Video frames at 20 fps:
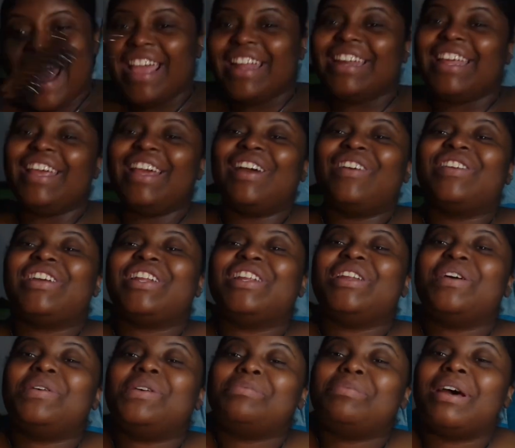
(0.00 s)
They already
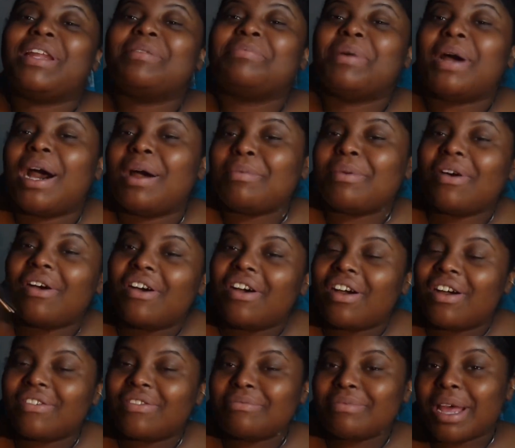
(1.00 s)
know it's about to pop
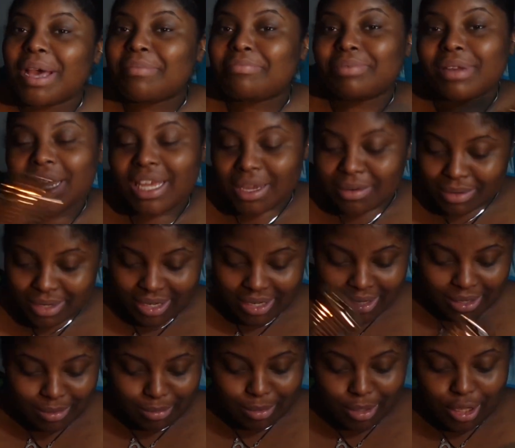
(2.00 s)
off. I'm not playing with
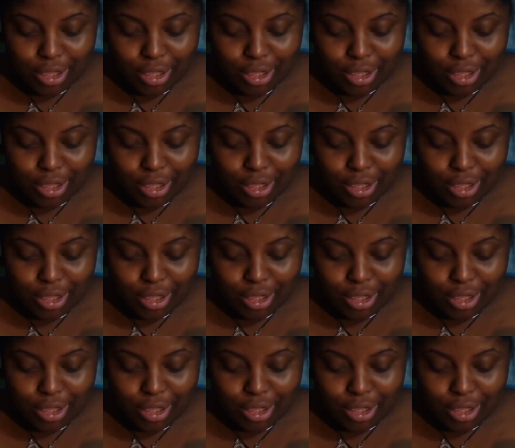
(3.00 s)
them.